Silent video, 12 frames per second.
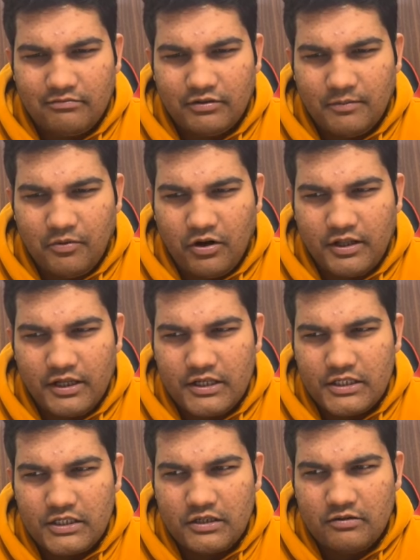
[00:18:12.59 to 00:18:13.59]
the body
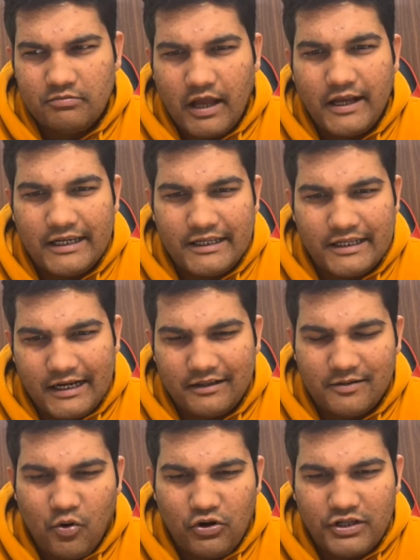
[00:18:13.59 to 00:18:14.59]
is ugly right
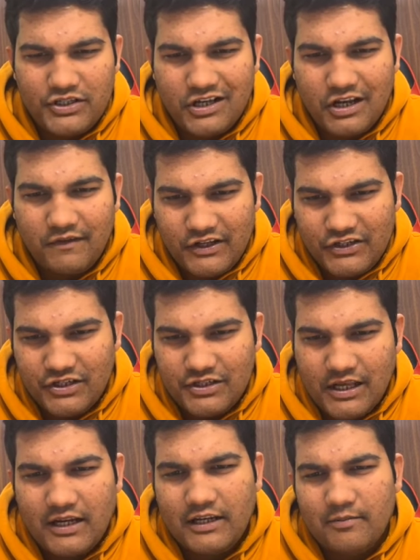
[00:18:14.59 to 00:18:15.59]
the body is curvaceous
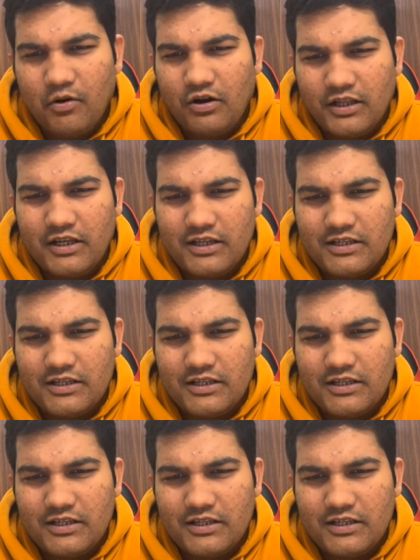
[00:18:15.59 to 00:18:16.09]
ugly body